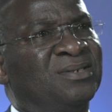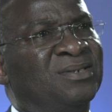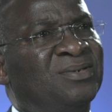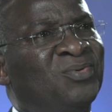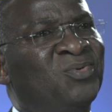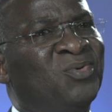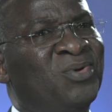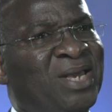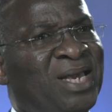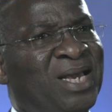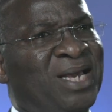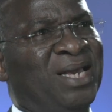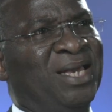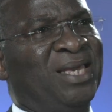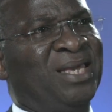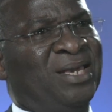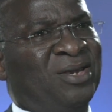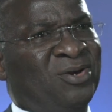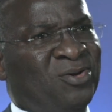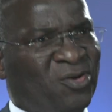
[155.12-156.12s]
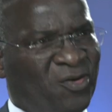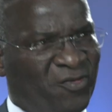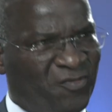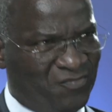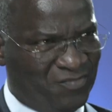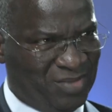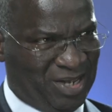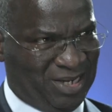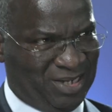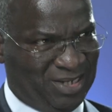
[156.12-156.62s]
We are a
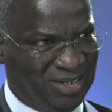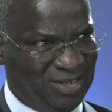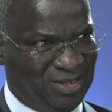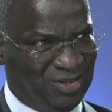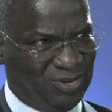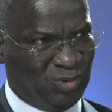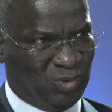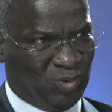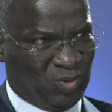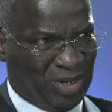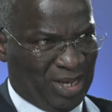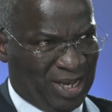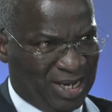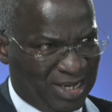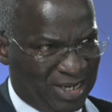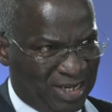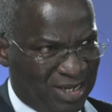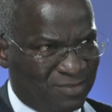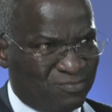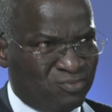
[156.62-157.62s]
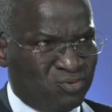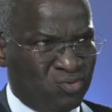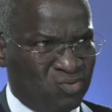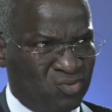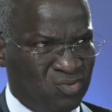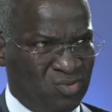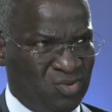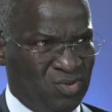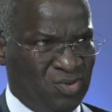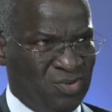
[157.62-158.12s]
government to
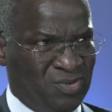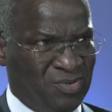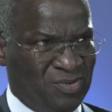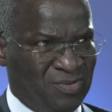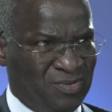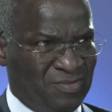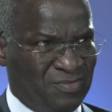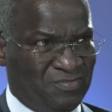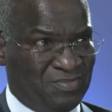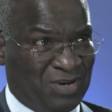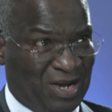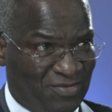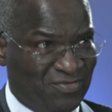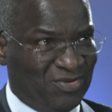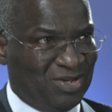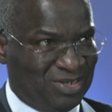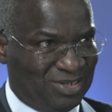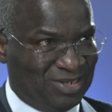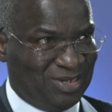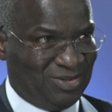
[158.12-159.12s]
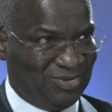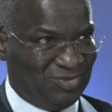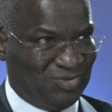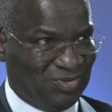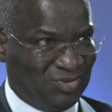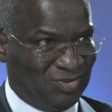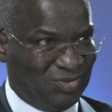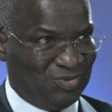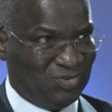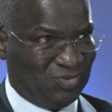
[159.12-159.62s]
enable private sector
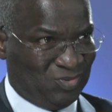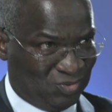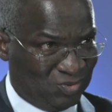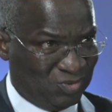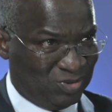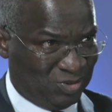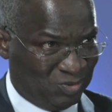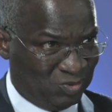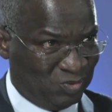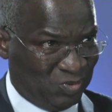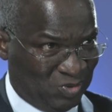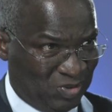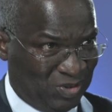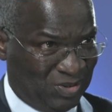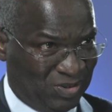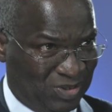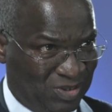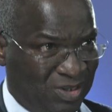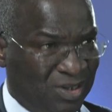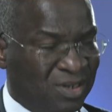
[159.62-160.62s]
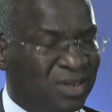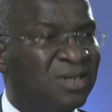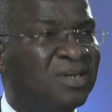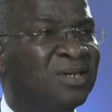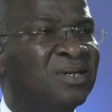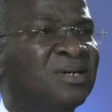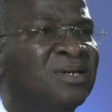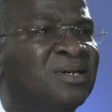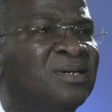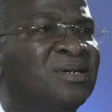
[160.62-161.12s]
to do its work.
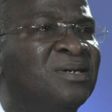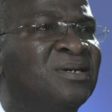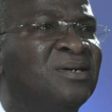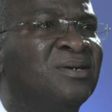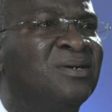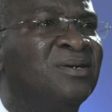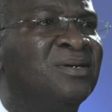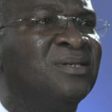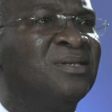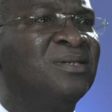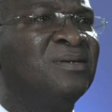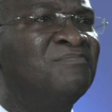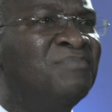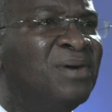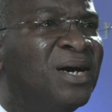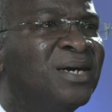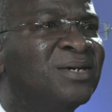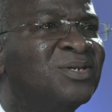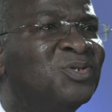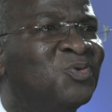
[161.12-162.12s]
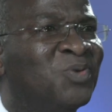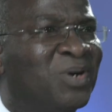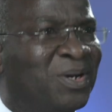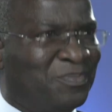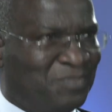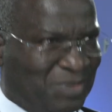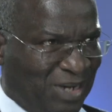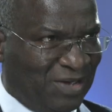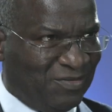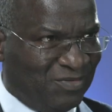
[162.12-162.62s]
The banks were
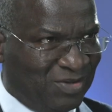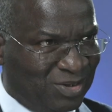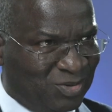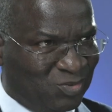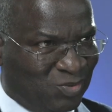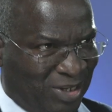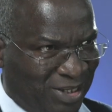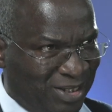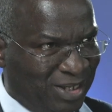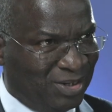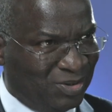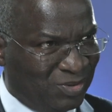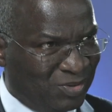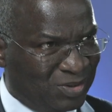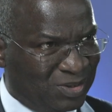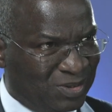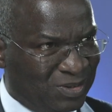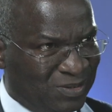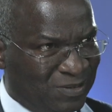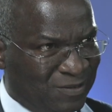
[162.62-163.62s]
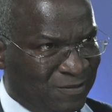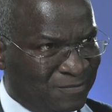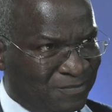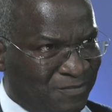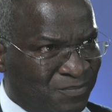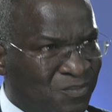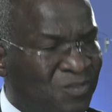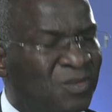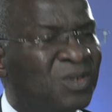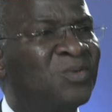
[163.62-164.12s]
private, were they not?
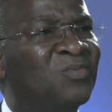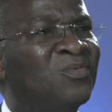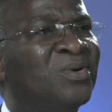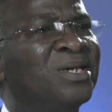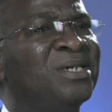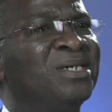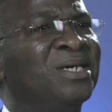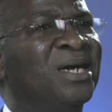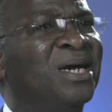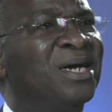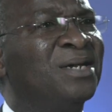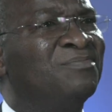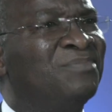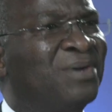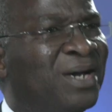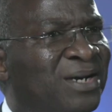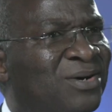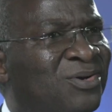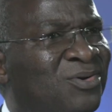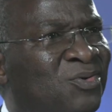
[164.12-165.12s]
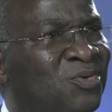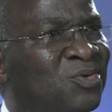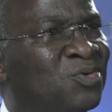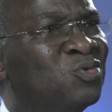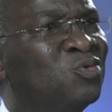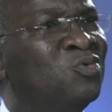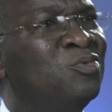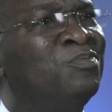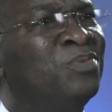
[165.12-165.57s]
When they had bad loans, who